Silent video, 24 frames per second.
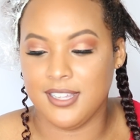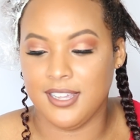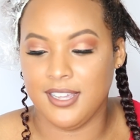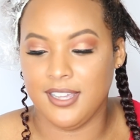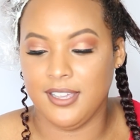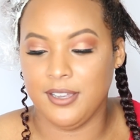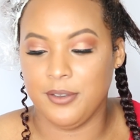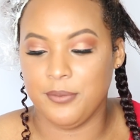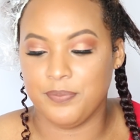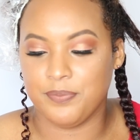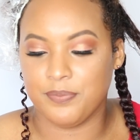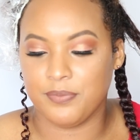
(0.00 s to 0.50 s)

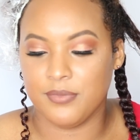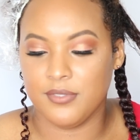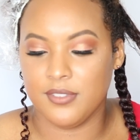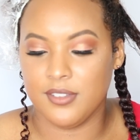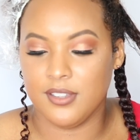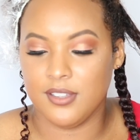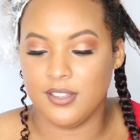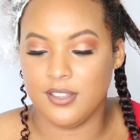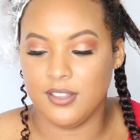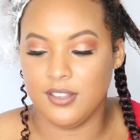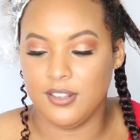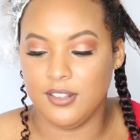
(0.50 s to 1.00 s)
Like,
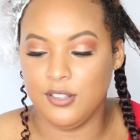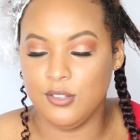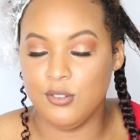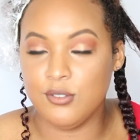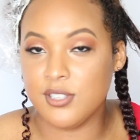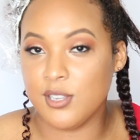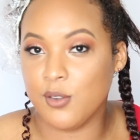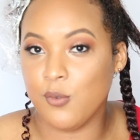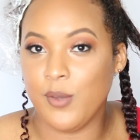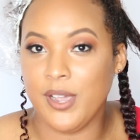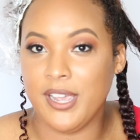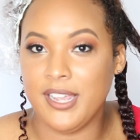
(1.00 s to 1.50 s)

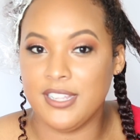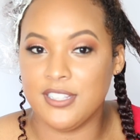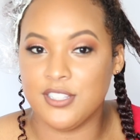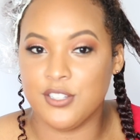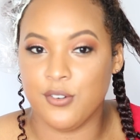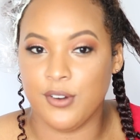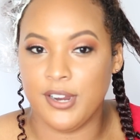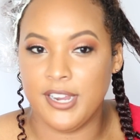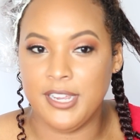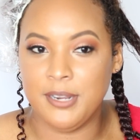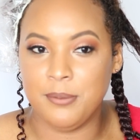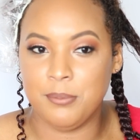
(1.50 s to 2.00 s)
losing weight is
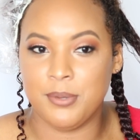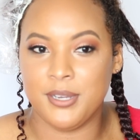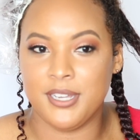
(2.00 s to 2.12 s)
great,